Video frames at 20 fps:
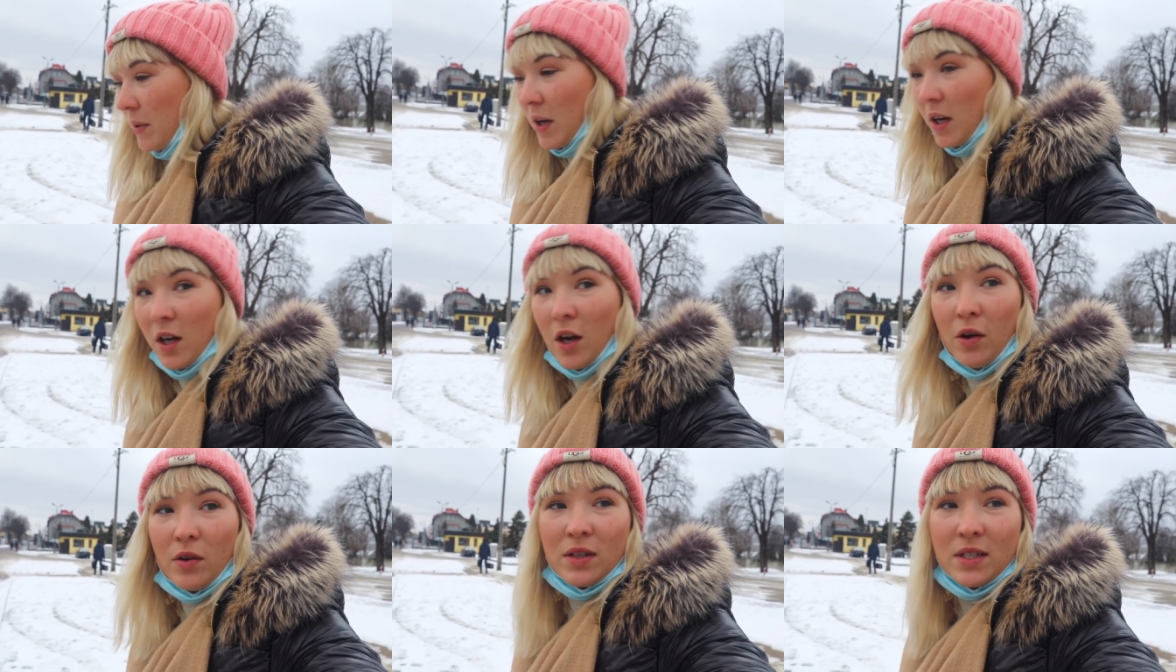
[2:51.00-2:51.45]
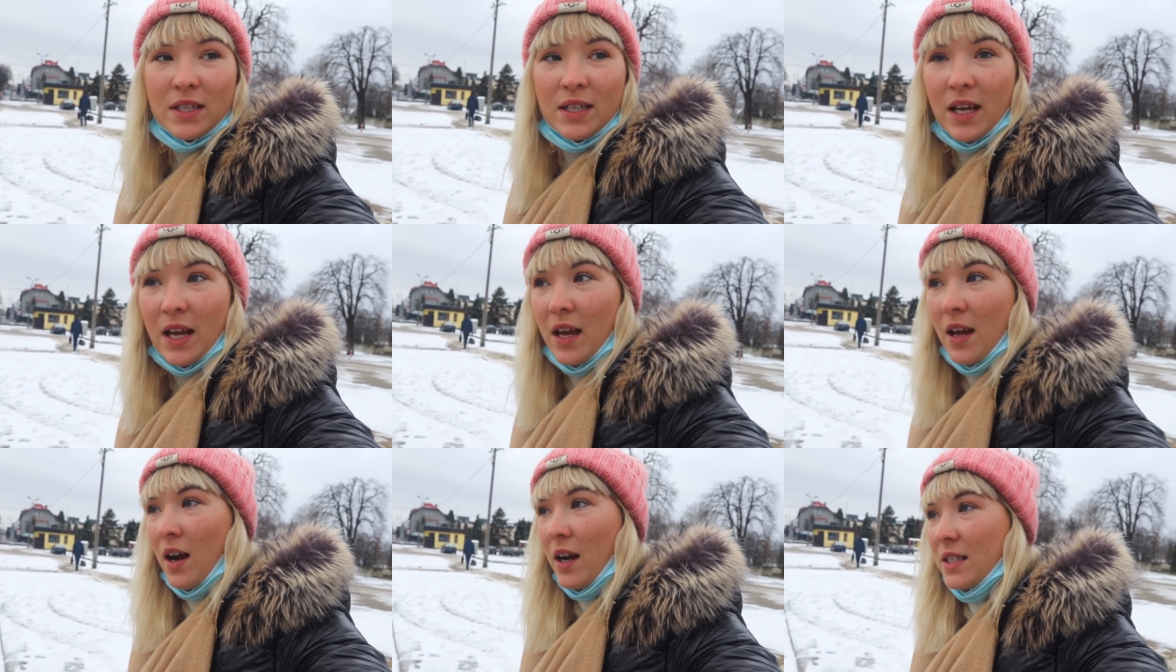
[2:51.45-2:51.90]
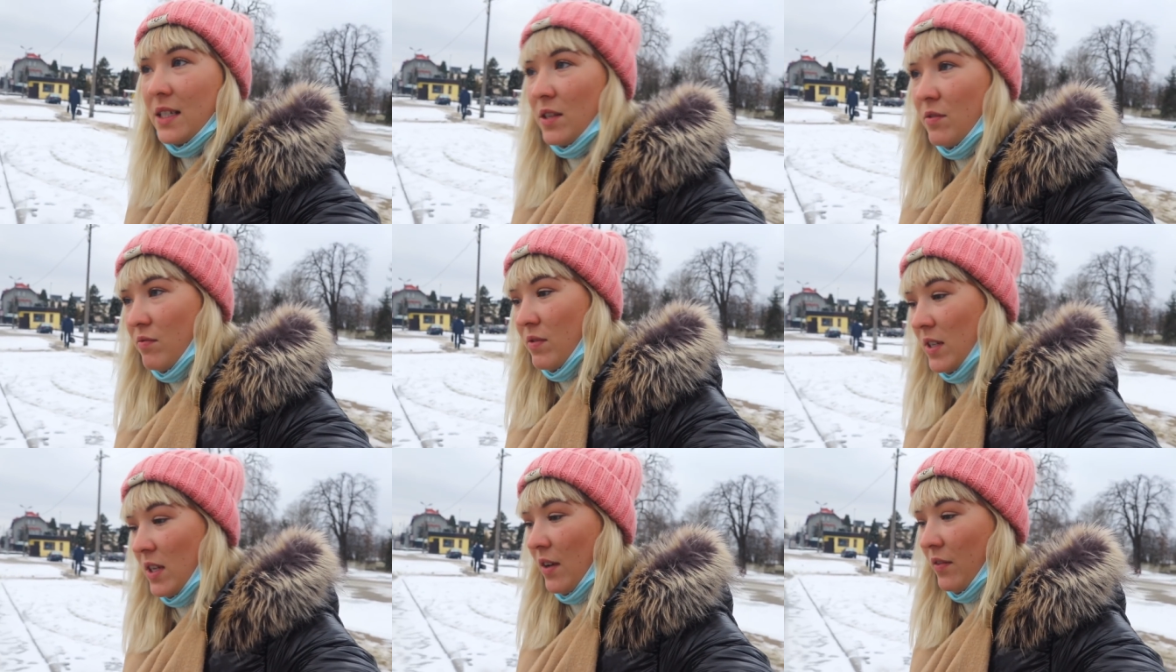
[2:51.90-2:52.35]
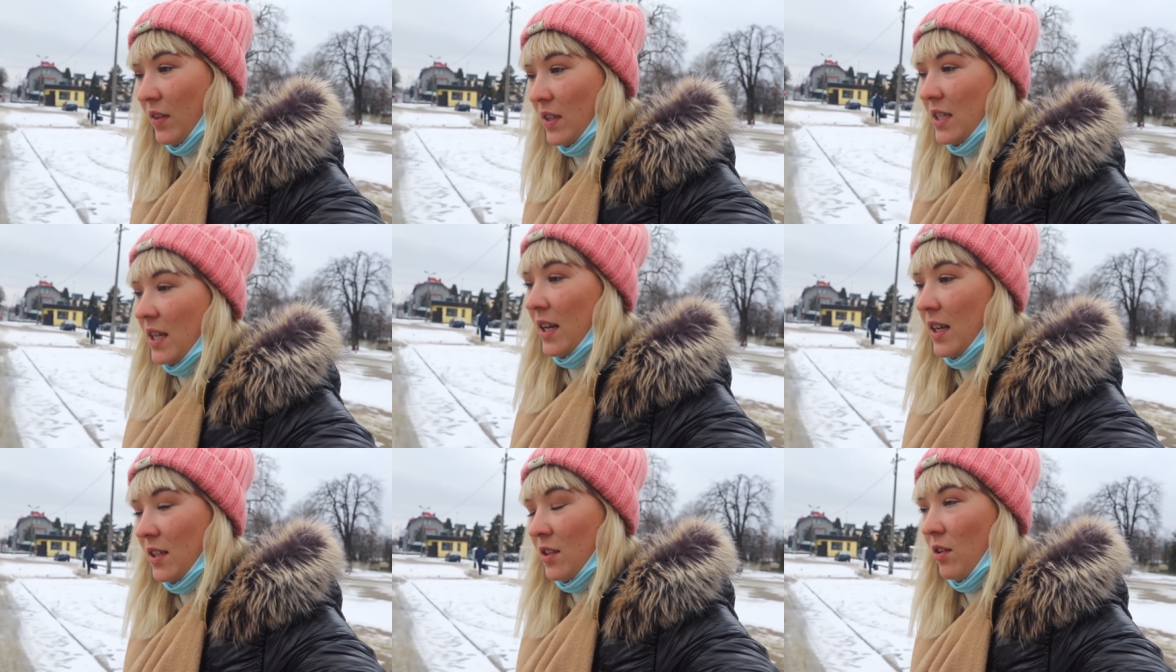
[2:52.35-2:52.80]
we're going to go and see. I did reserve the
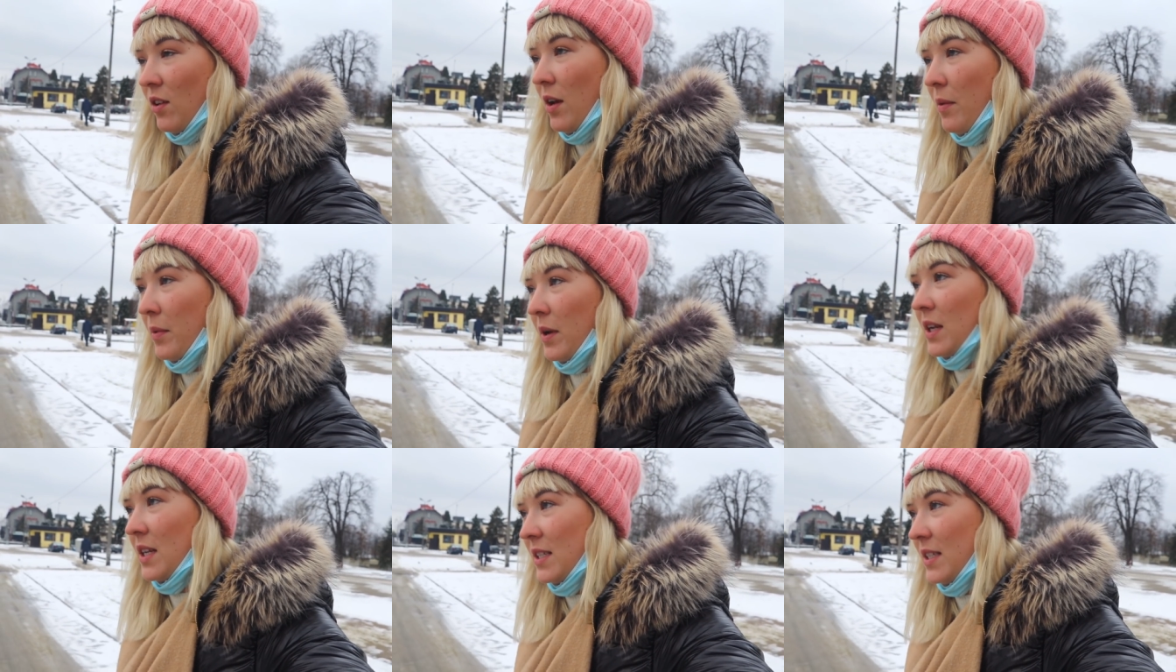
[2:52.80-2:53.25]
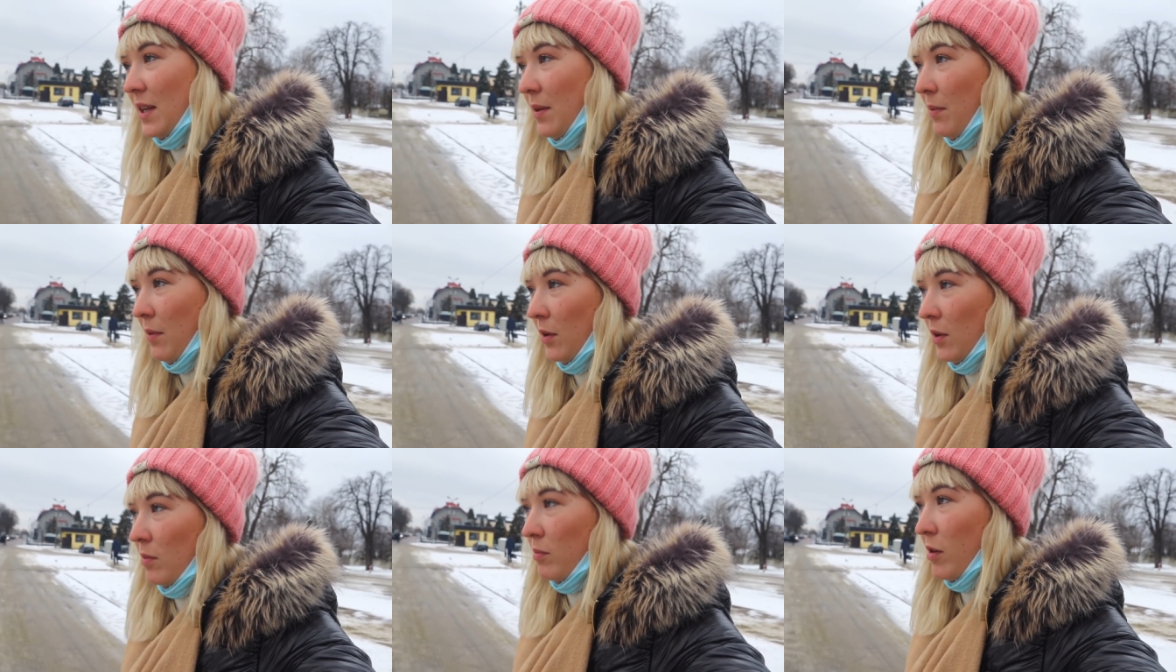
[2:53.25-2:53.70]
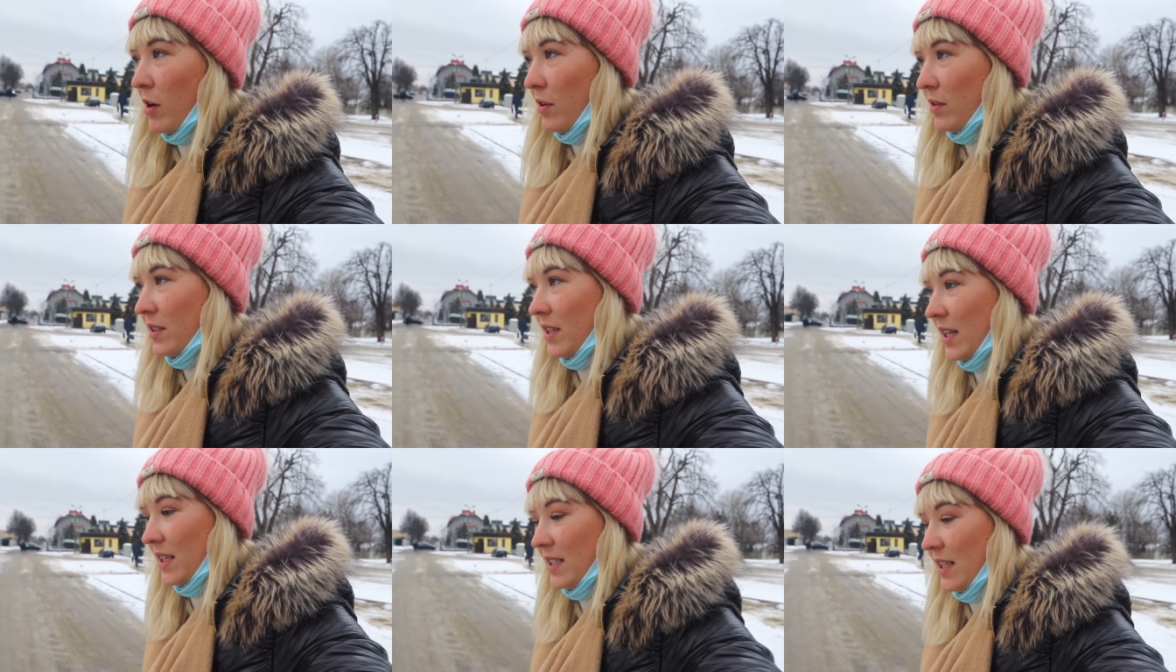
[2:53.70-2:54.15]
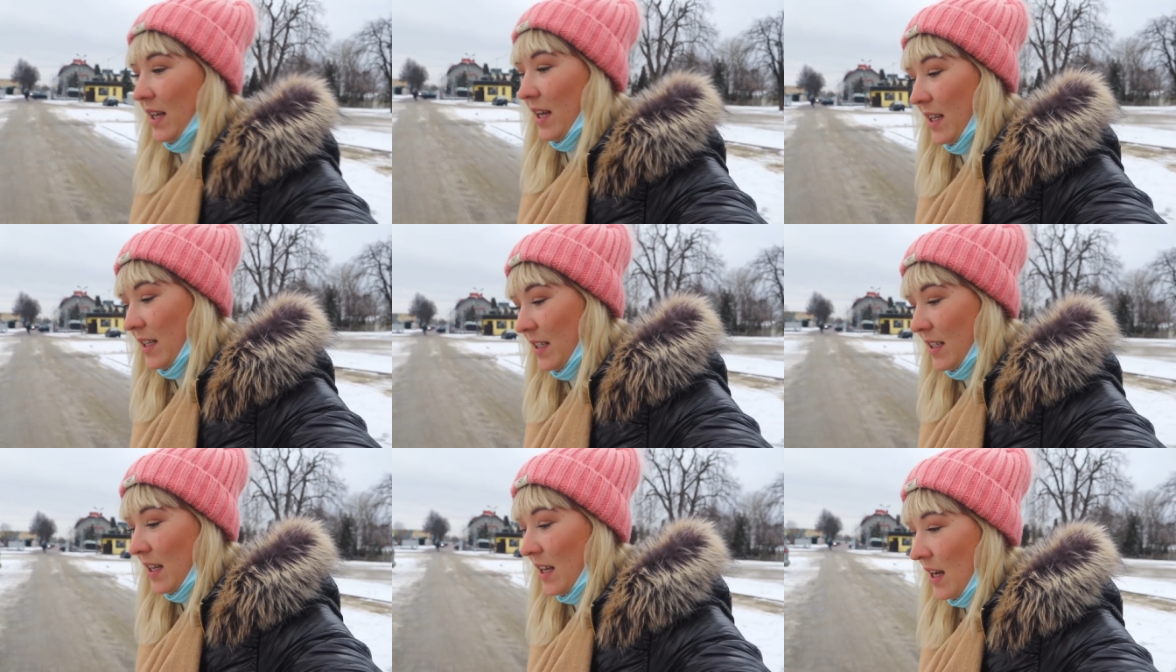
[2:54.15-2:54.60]
tickets online. We're going to see what the process
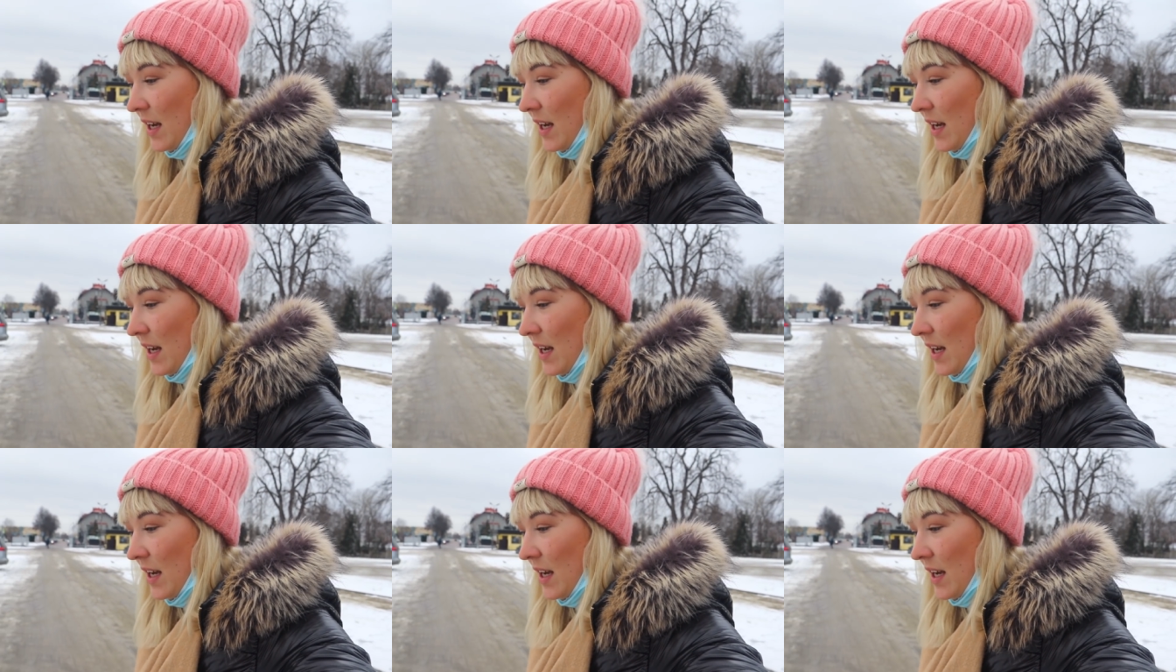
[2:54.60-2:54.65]
is,